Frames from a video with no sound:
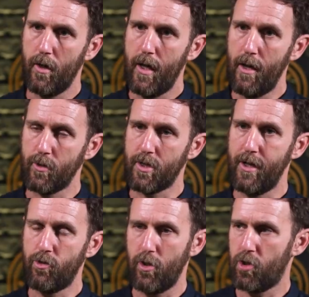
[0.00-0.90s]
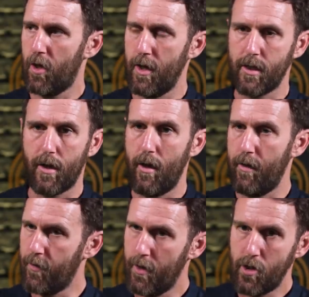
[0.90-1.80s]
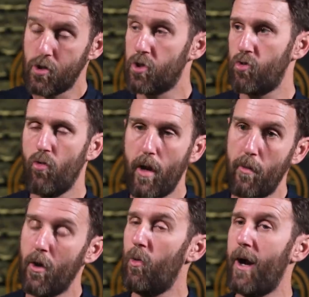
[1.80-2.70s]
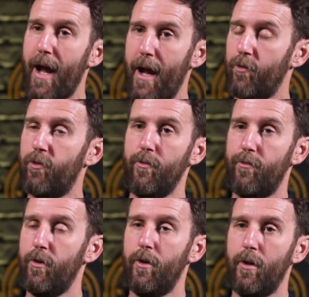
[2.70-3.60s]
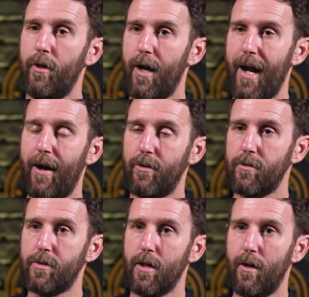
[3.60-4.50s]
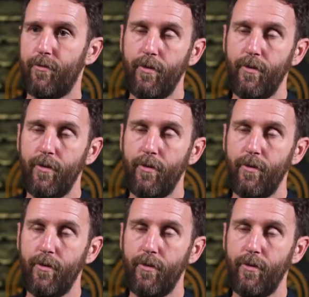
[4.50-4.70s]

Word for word: It was literally trying to kind of scream your way out of Primal out screen. of stuff.